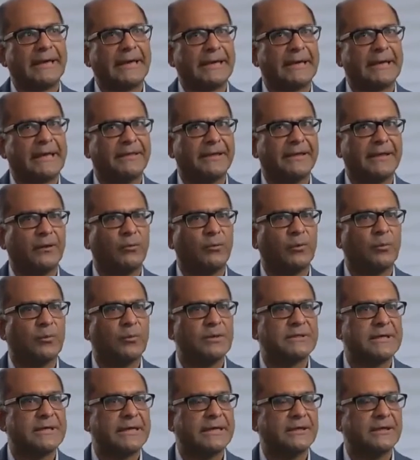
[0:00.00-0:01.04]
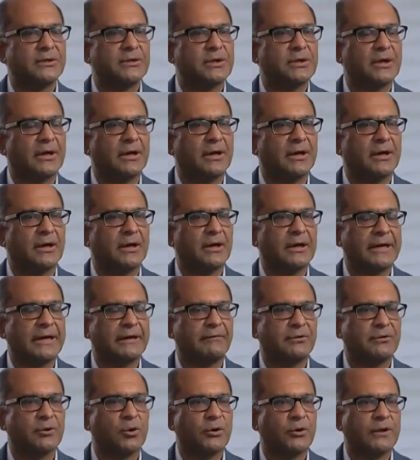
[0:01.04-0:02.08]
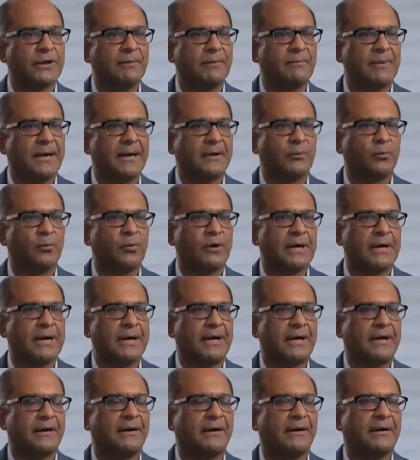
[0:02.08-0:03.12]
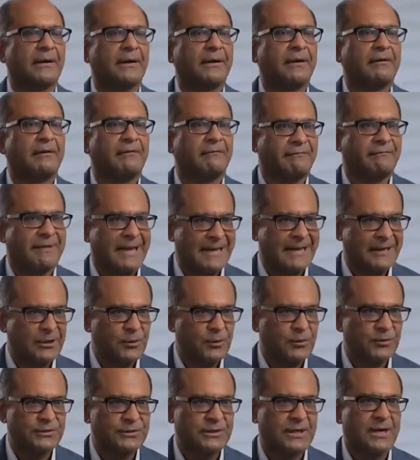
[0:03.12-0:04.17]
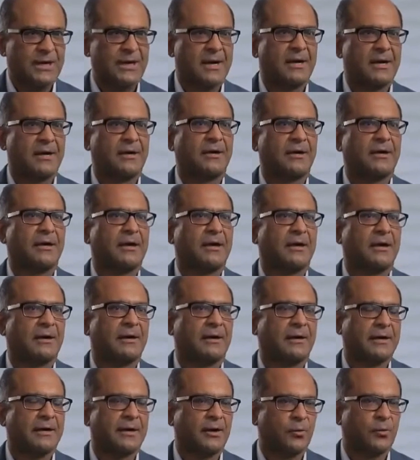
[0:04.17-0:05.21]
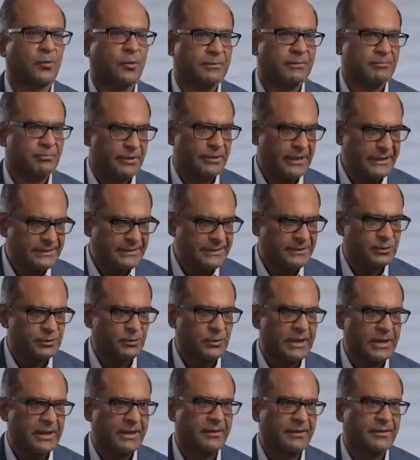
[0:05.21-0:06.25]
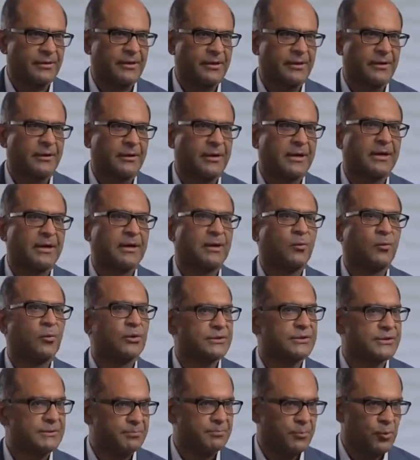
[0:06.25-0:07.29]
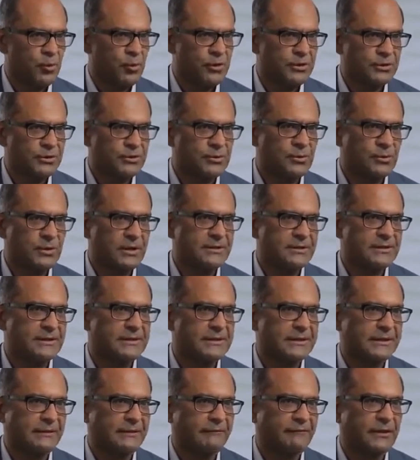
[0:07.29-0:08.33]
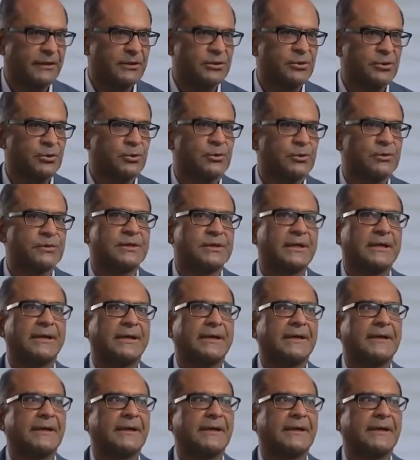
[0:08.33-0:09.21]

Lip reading: And I think when we started kind of talking about what our values are, what brings us together, what's important to us as individuals,